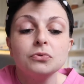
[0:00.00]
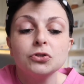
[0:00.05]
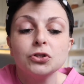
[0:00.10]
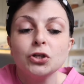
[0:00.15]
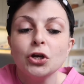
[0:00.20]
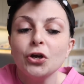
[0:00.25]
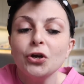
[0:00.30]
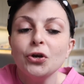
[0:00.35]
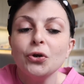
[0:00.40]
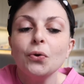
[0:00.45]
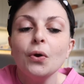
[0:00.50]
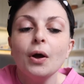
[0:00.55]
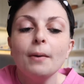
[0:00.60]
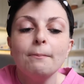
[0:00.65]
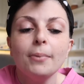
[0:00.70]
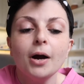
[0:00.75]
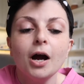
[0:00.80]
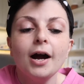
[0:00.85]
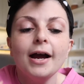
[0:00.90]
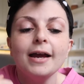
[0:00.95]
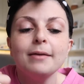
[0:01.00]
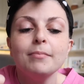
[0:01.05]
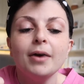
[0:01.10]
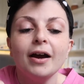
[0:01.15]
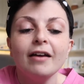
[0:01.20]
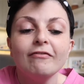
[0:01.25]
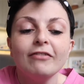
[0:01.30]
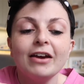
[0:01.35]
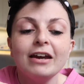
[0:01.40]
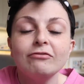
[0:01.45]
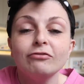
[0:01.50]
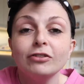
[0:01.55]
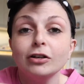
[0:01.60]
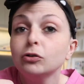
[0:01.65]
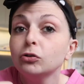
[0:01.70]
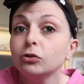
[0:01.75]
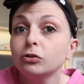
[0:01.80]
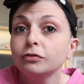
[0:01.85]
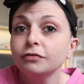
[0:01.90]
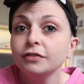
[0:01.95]
two by my favourite
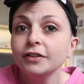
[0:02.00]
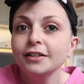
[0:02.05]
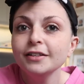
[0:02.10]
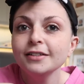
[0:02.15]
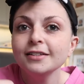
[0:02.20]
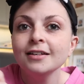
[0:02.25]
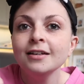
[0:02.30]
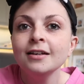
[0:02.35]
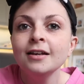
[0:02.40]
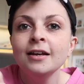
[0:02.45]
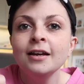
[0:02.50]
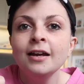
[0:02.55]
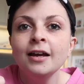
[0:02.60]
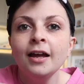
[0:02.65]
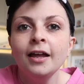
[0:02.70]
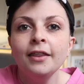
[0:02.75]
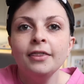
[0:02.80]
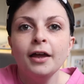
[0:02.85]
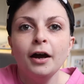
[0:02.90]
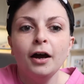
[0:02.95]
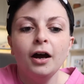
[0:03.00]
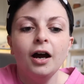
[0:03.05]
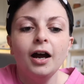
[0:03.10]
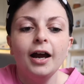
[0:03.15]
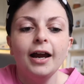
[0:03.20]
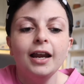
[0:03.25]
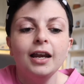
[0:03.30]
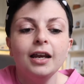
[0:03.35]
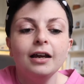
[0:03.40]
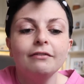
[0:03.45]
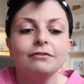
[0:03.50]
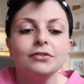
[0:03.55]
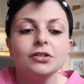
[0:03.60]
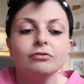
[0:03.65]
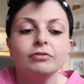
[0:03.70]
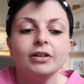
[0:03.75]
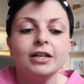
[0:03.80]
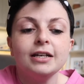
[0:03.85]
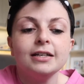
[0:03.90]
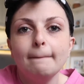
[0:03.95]
authors that I love to
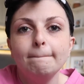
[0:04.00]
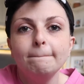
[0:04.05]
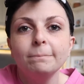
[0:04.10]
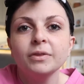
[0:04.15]
read.